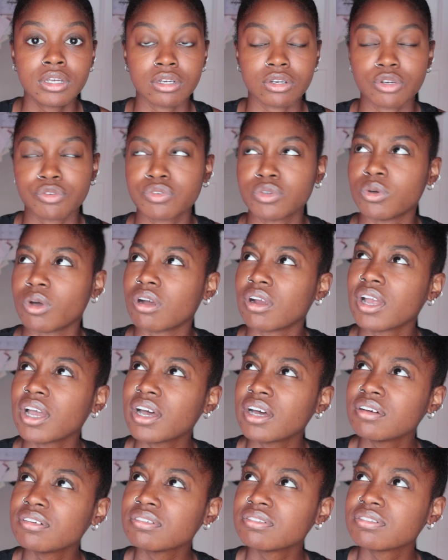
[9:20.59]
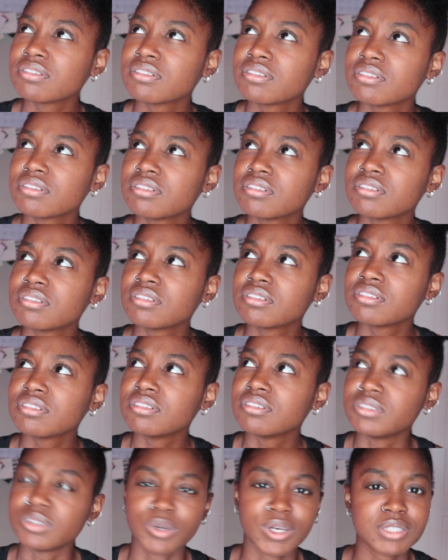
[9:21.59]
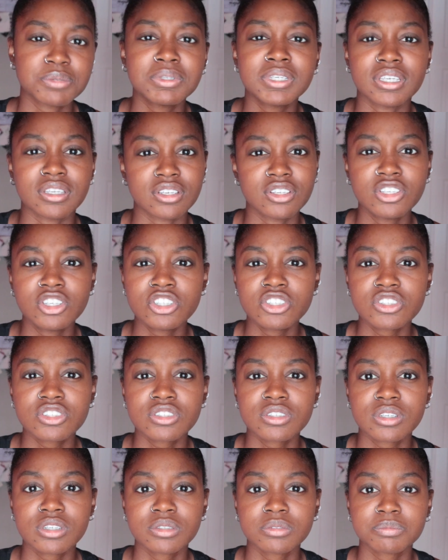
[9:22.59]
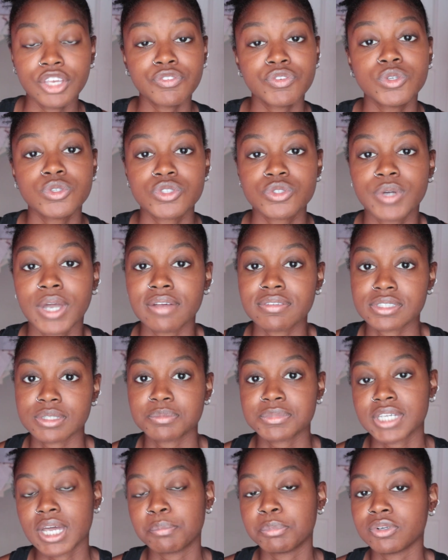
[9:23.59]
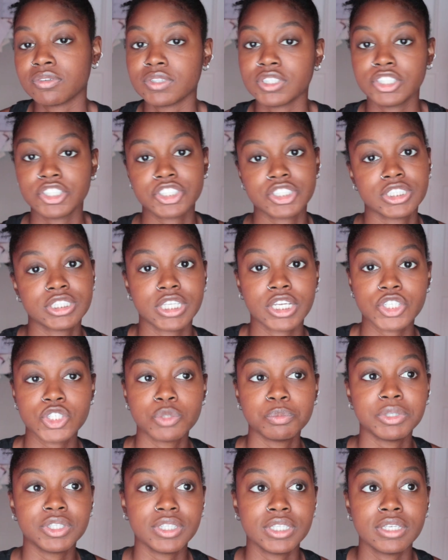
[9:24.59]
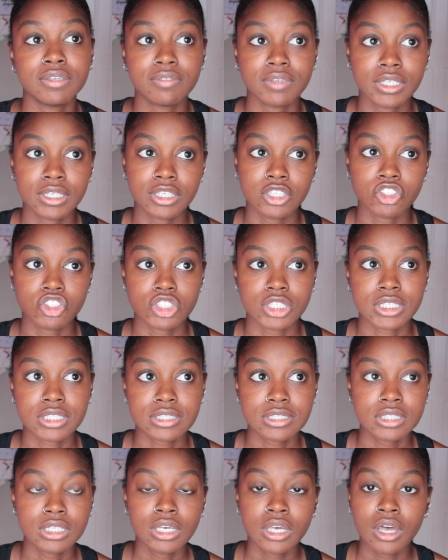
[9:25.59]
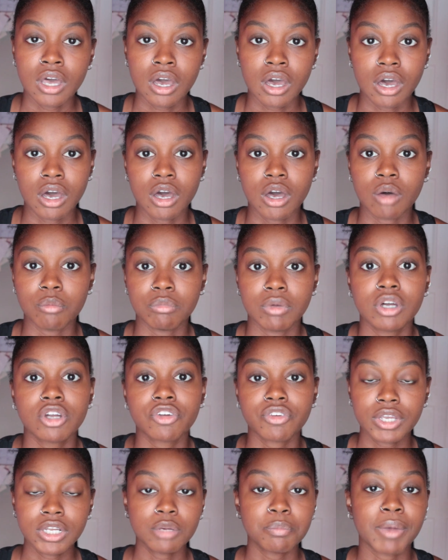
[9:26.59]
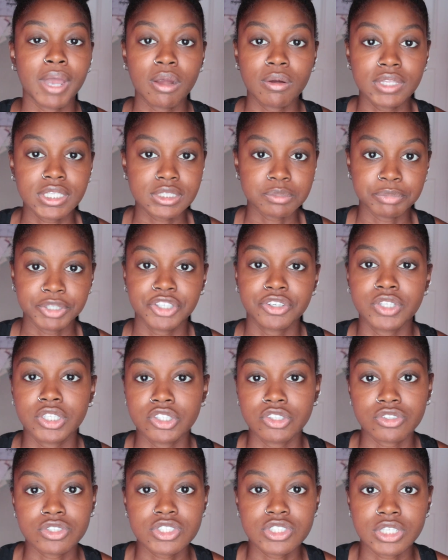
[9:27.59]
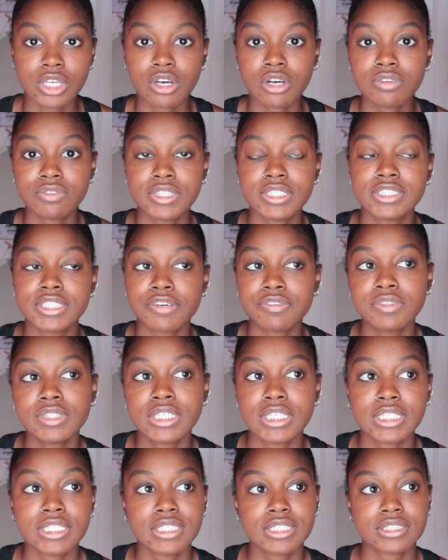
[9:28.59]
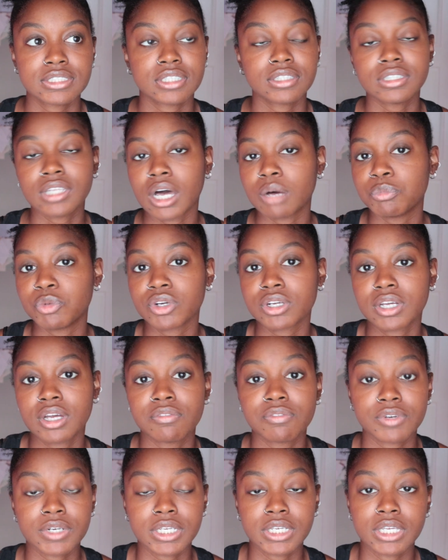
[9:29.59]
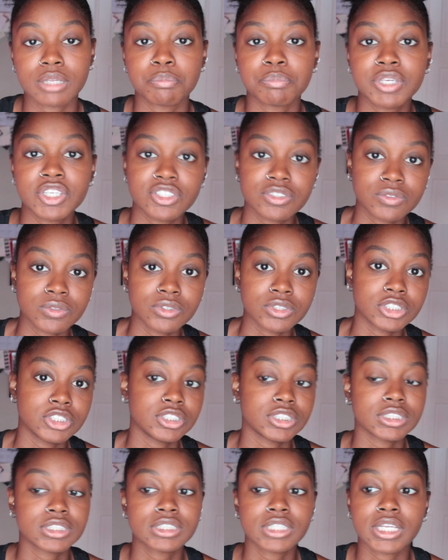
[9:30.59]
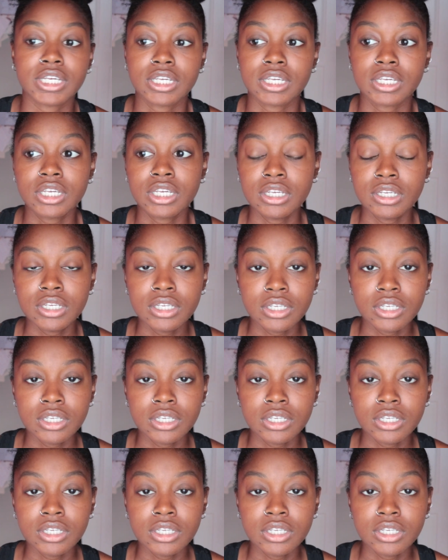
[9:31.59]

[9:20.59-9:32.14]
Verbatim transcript: or if you are have, do I speak English? If you do have some type of religion that you believe in, and just Um, a greater power that's bigger than yourself, it definitely is a lot more comforting and peaceful than just, like,